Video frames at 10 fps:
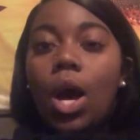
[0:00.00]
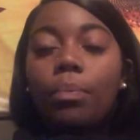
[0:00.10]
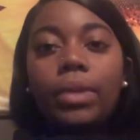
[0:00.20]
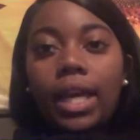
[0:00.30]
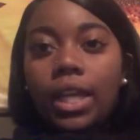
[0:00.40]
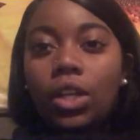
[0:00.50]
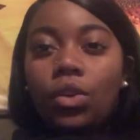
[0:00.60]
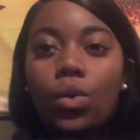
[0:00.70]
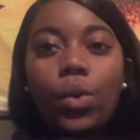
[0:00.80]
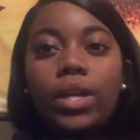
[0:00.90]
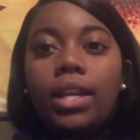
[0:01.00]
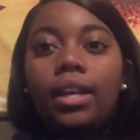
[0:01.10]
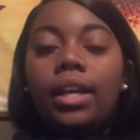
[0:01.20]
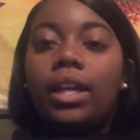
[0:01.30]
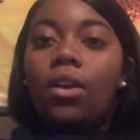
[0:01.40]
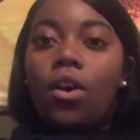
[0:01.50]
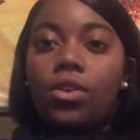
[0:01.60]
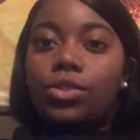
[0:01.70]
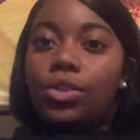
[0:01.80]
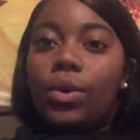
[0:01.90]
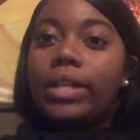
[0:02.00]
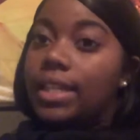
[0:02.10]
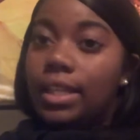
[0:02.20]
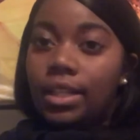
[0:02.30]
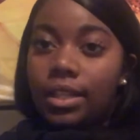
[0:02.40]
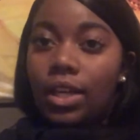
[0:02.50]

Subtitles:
planning, coordinating, and also attending